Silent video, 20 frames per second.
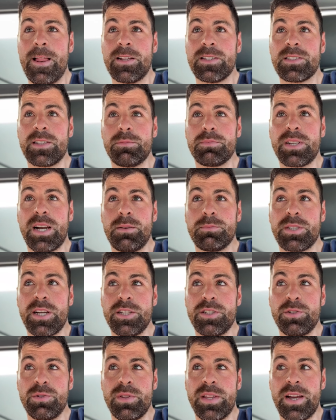Sometimes I
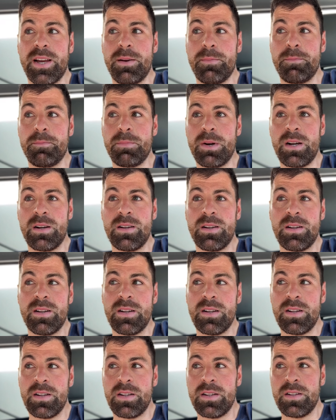do them
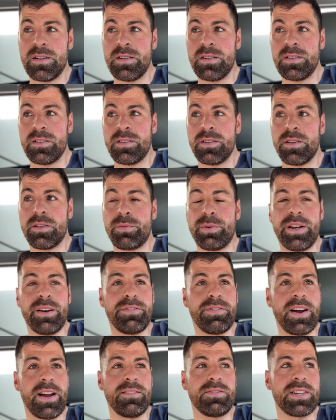3 to
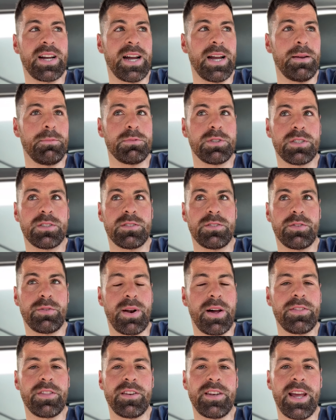5 times
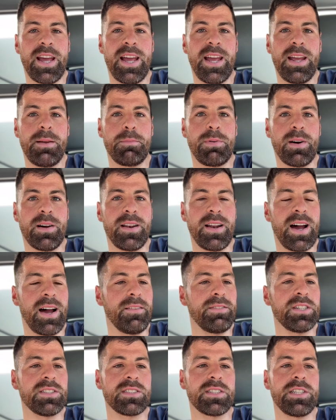throughout the day, but
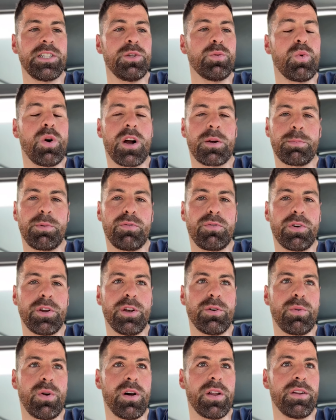obviously you walk before
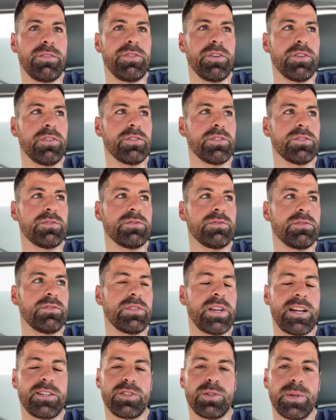you run. If you're
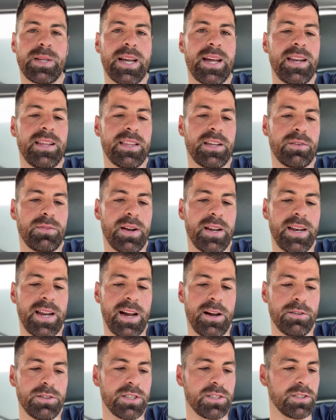not doing anything right
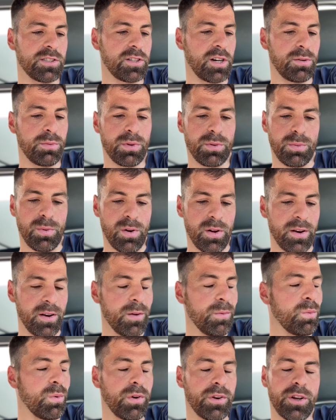now, just start with 1,
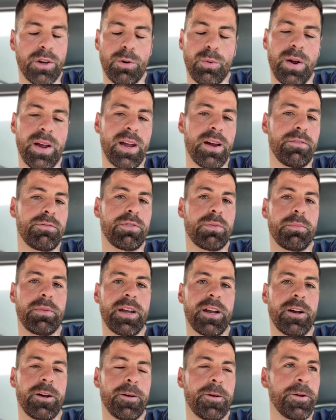work your way up from
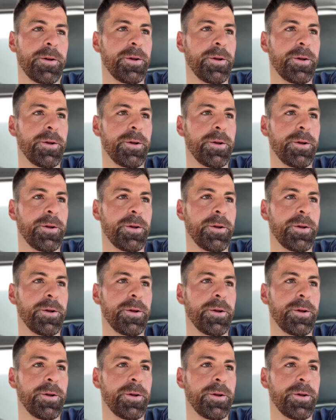there.